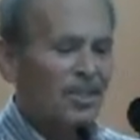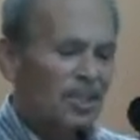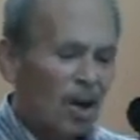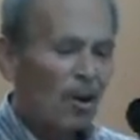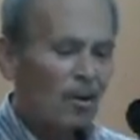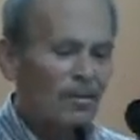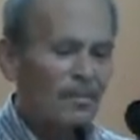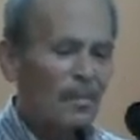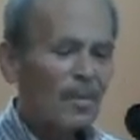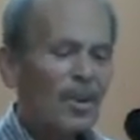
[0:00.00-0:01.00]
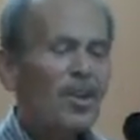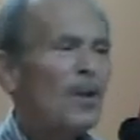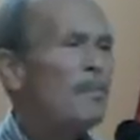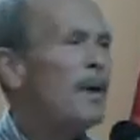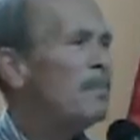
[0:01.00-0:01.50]
So
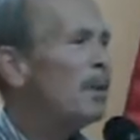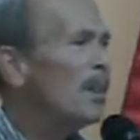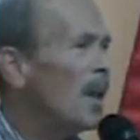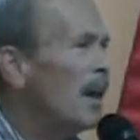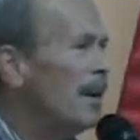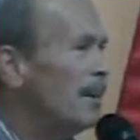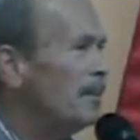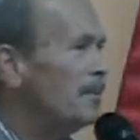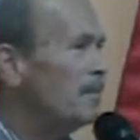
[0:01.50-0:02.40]
you be polite,